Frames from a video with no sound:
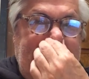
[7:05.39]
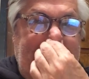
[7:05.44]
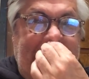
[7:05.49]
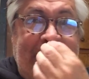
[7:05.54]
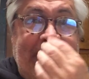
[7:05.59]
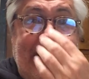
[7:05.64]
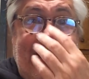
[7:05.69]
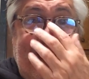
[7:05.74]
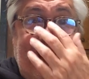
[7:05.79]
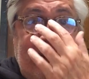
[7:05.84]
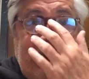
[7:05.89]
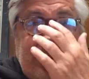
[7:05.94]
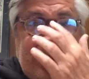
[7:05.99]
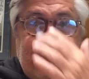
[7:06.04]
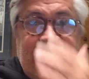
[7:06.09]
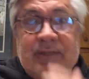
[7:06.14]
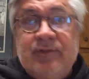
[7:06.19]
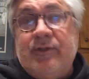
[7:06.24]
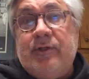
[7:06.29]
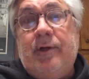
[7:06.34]
And now
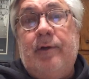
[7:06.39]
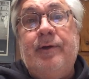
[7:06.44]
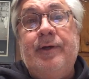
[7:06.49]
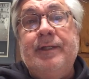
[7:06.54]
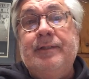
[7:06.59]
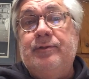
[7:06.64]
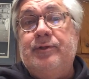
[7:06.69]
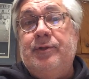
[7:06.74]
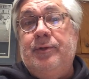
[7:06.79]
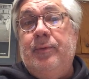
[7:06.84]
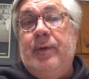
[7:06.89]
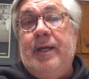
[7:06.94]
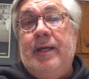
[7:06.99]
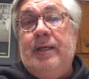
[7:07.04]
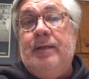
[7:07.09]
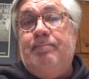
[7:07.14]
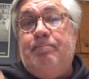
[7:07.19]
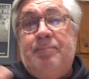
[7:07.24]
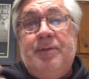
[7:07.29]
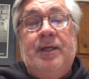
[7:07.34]
this has turned into
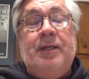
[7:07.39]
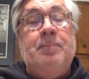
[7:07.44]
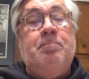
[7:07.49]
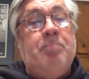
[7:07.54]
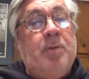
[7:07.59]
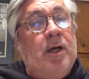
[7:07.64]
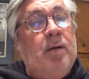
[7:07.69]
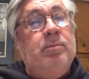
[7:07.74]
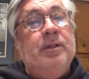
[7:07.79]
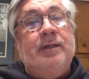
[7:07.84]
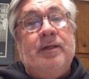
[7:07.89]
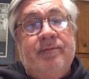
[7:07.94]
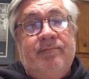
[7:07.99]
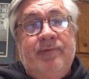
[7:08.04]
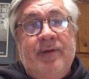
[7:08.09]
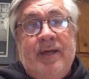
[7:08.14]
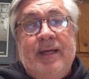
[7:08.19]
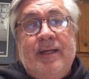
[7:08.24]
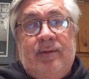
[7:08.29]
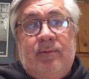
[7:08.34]
a big public
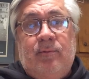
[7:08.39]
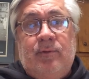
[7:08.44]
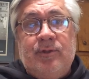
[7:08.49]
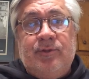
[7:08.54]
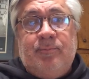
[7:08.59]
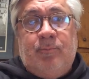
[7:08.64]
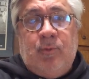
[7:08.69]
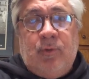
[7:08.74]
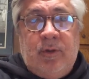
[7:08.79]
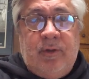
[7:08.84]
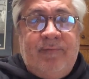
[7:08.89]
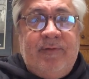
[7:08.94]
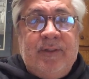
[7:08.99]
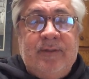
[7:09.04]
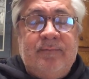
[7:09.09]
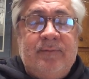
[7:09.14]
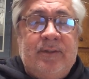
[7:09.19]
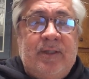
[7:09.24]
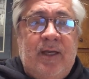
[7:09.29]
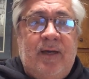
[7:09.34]
event where it's more of
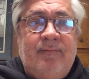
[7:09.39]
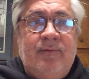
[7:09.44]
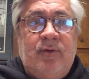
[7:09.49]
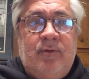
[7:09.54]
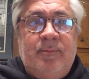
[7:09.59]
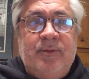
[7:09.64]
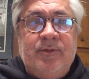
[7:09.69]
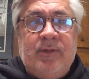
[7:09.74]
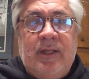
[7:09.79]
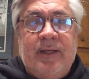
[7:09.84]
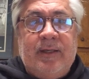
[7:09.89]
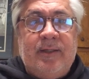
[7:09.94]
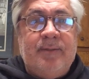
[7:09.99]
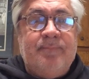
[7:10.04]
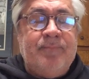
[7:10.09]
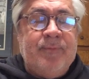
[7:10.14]
a kind of almost like